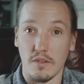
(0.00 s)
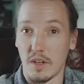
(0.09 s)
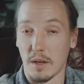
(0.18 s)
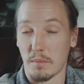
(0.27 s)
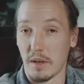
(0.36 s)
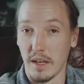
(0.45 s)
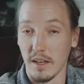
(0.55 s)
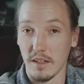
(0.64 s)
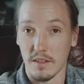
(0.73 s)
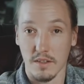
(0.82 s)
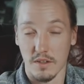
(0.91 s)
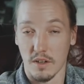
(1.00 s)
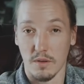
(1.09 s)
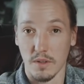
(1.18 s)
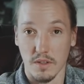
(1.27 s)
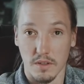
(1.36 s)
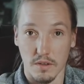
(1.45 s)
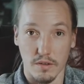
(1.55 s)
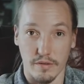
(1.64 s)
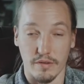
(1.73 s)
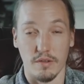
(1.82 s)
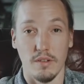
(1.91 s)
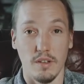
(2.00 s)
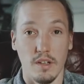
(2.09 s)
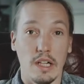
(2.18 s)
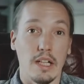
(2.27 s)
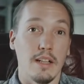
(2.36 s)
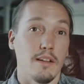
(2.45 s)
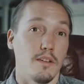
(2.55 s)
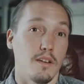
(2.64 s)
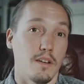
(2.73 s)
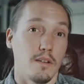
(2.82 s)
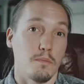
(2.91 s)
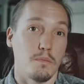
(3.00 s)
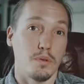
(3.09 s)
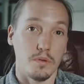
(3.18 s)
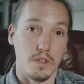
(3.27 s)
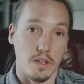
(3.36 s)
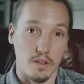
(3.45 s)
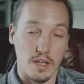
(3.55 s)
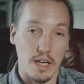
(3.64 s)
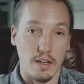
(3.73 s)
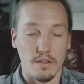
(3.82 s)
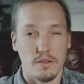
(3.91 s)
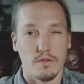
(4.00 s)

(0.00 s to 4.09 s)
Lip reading: Like, playlist is always good for boosting a channel.